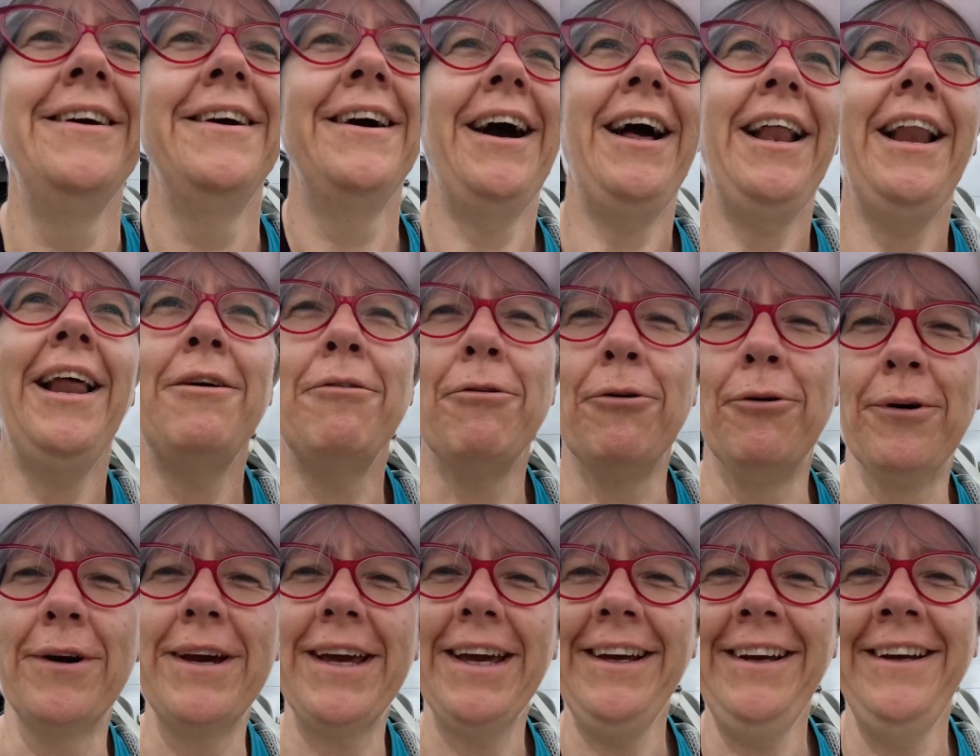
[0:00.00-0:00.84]
I like
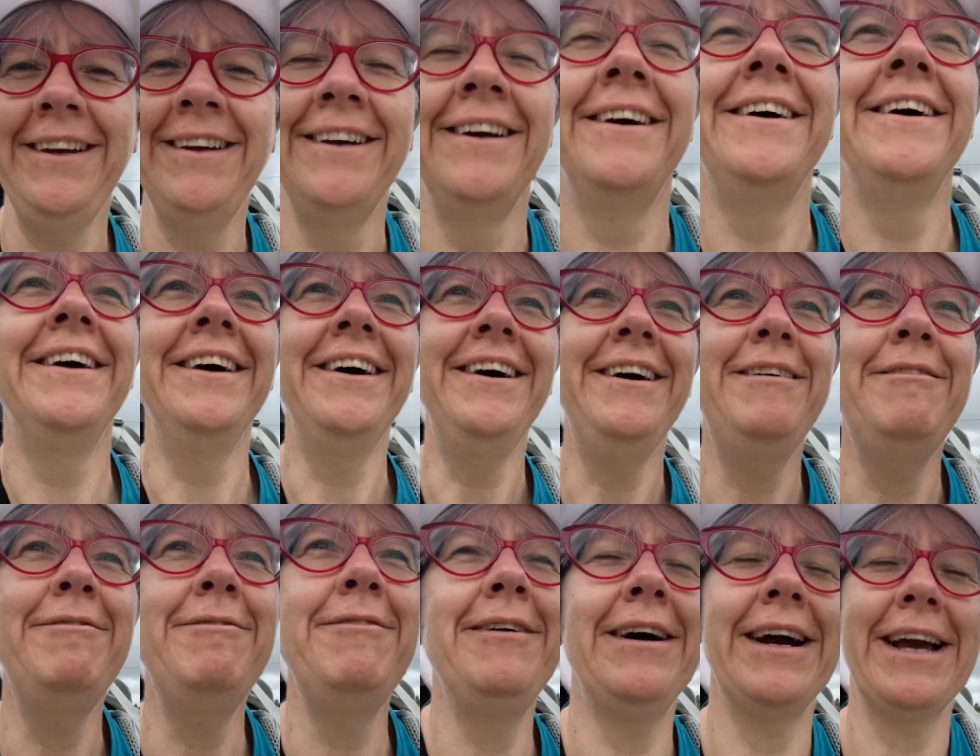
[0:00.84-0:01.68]
walking.
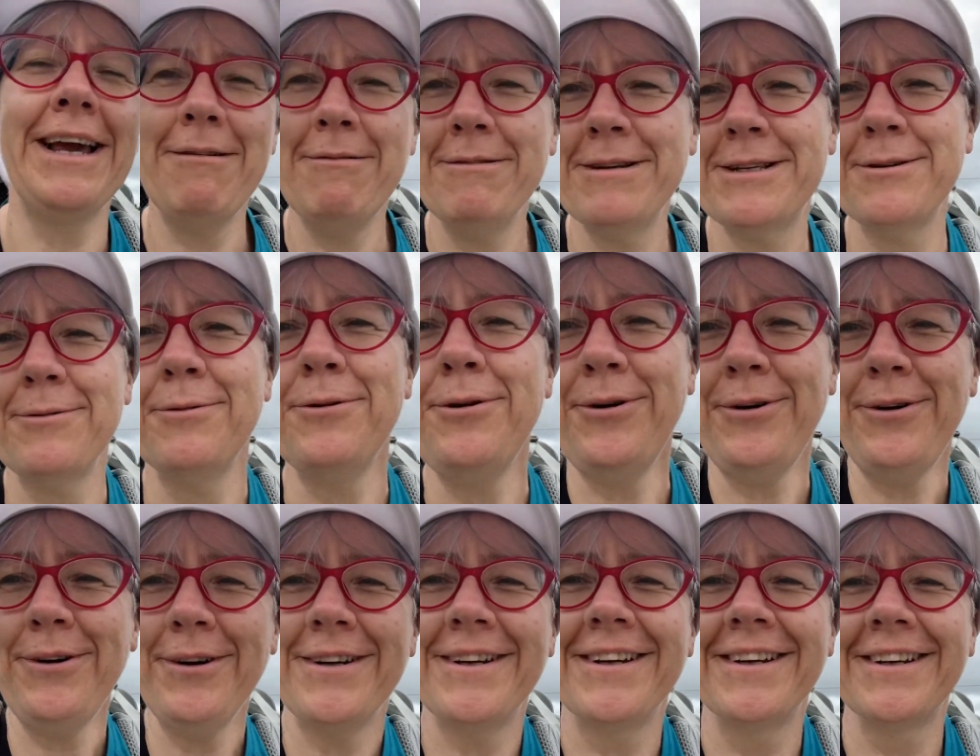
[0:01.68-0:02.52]
Um, I came here to
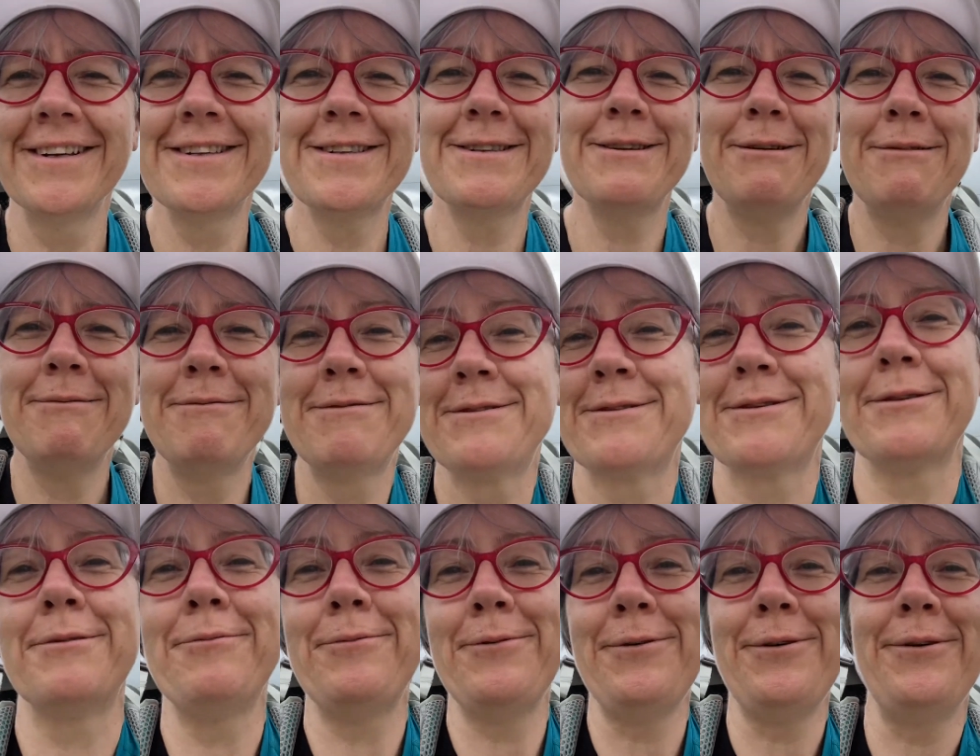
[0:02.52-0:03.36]
walk, so I'm just
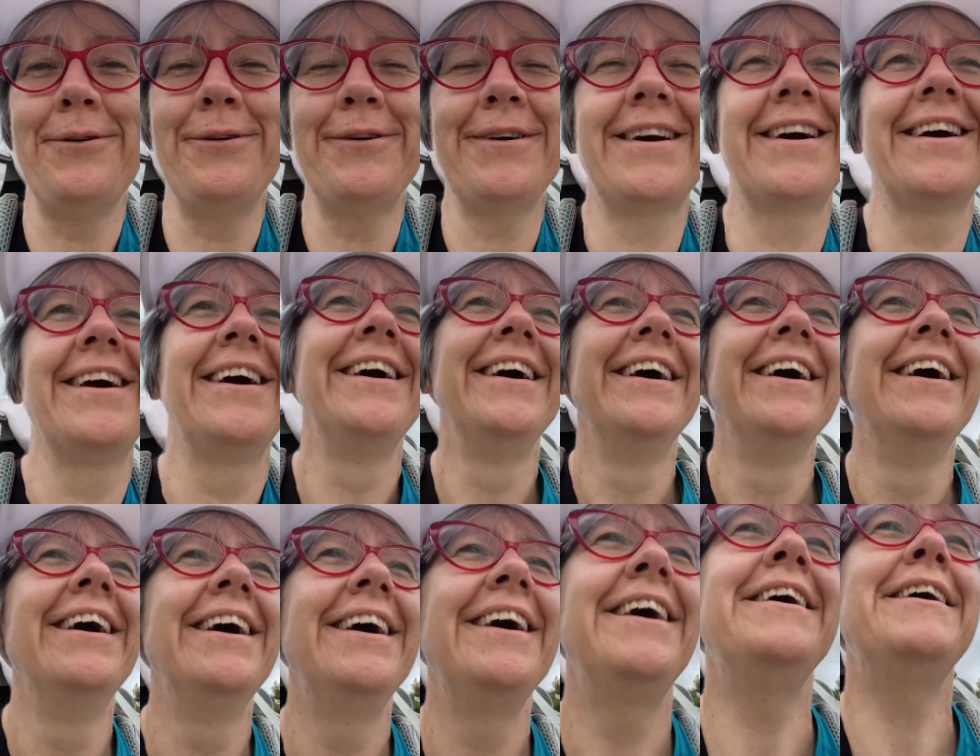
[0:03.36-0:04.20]
going to walk.
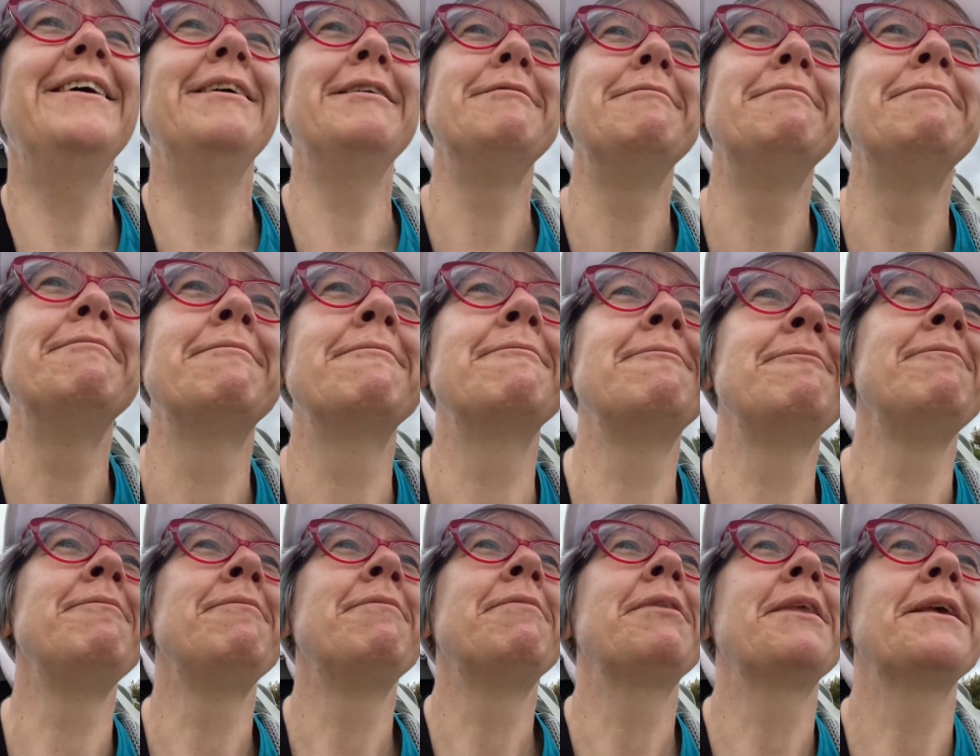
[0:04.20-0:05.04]
Um,
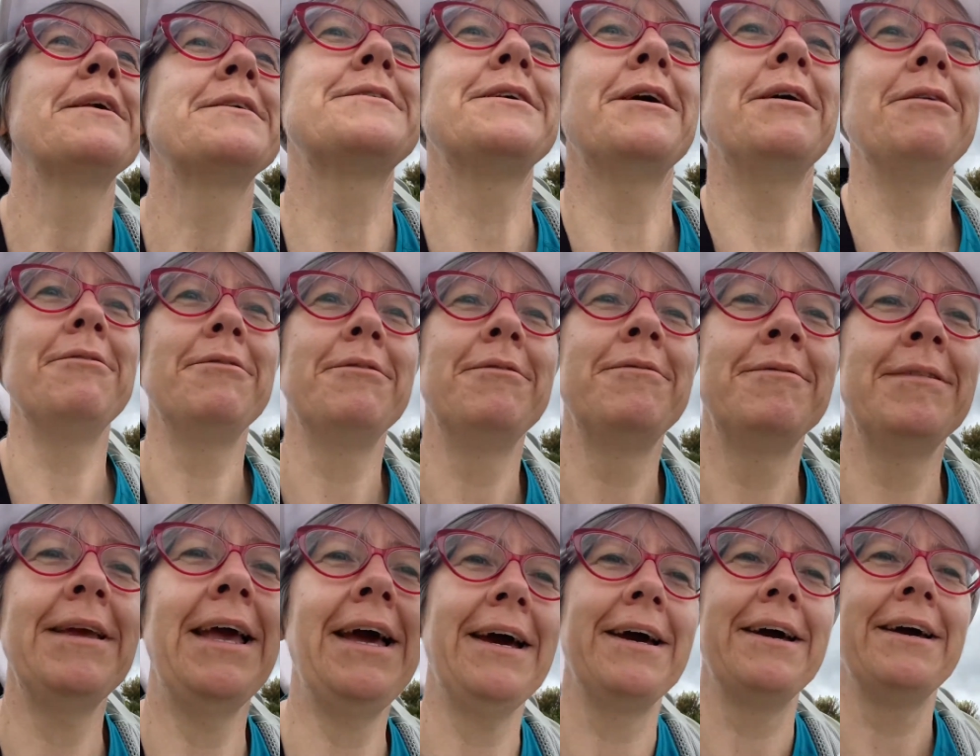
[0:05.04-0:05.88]
so
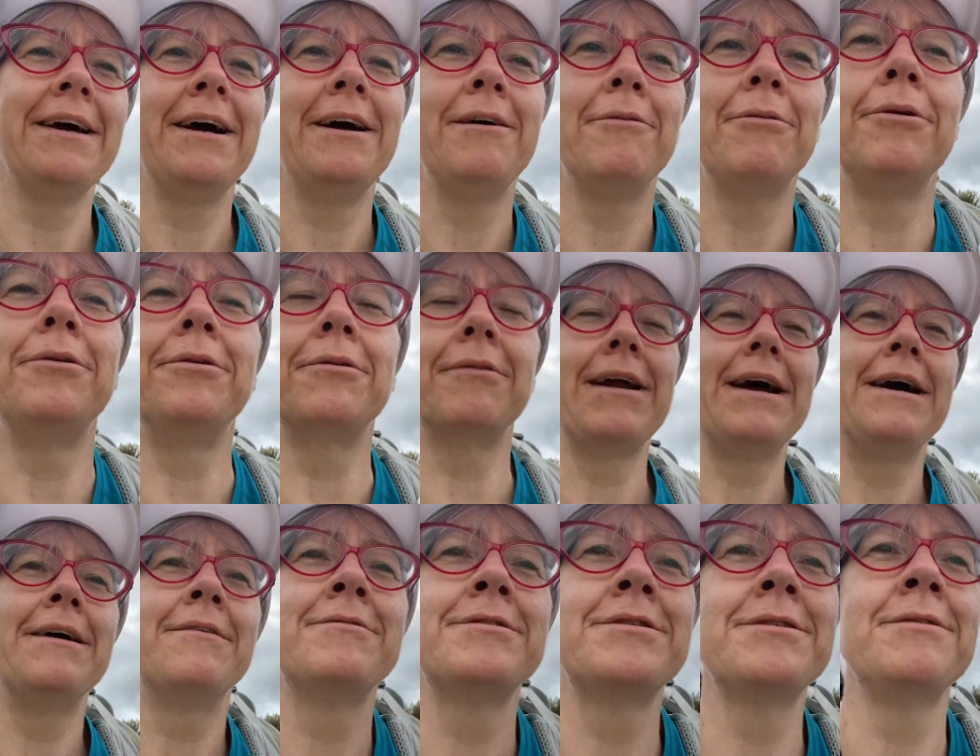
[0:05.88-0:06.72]
yeah, I walked
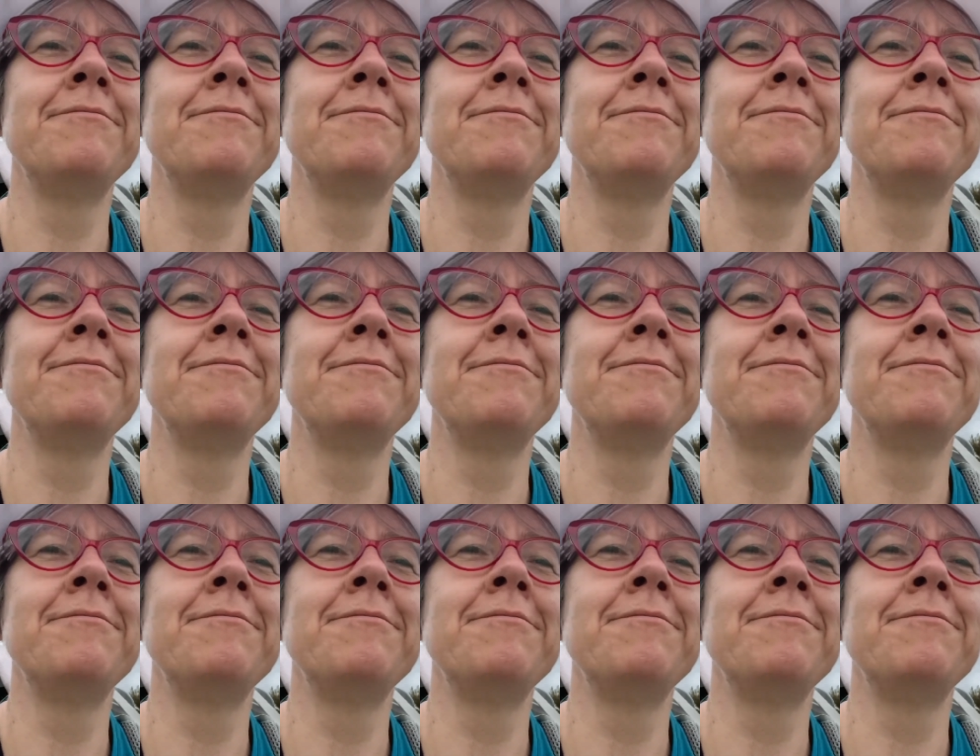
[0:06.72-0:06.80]
around